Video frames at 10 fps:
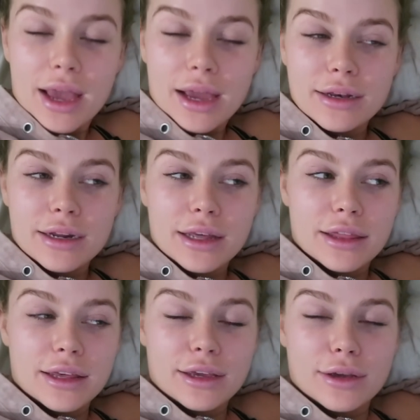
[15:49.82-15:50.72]
And I
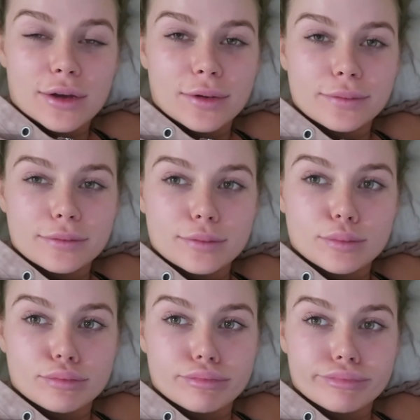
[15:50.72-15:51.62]
think
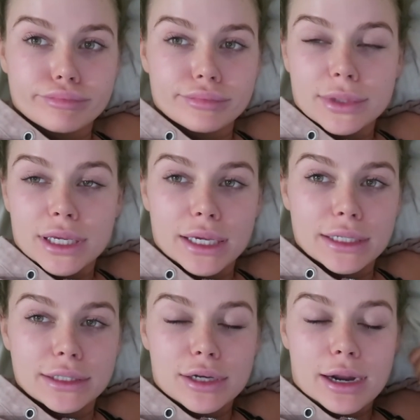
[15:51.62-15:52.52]

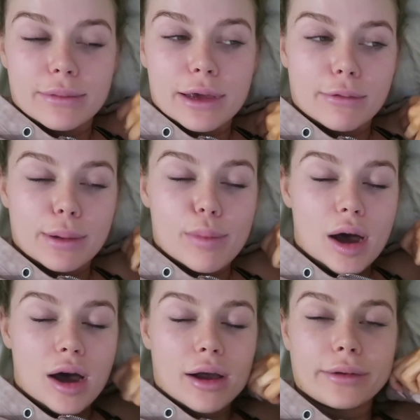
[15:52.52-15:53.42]
it's time that we
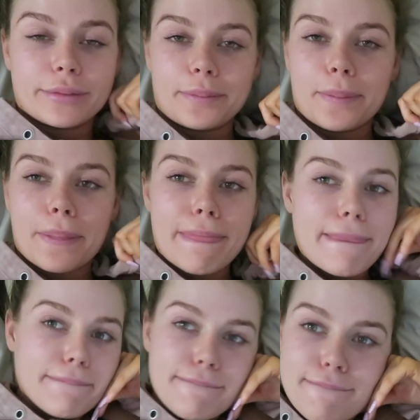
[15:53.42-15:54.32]
part.
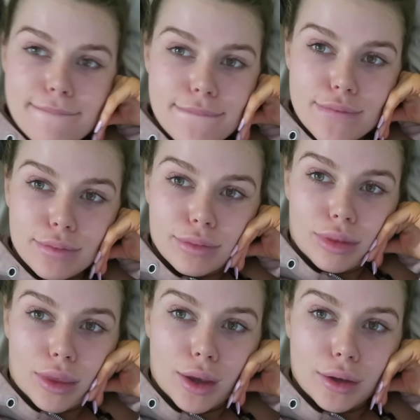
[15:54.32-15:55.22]
Because she's a
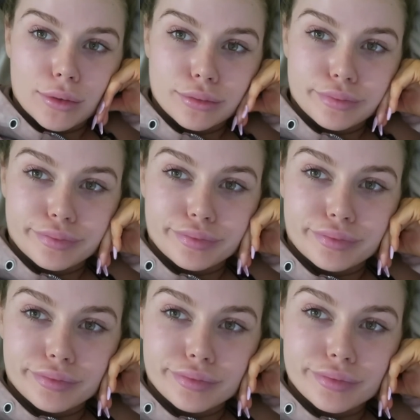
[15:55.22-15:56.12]
liar.
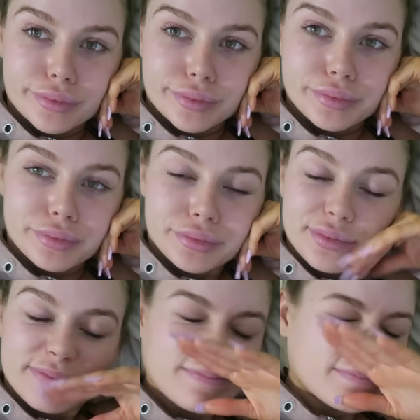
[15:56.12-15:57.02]

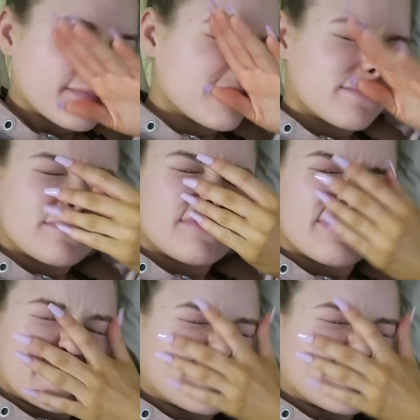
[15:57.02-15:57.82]
Lies about everything.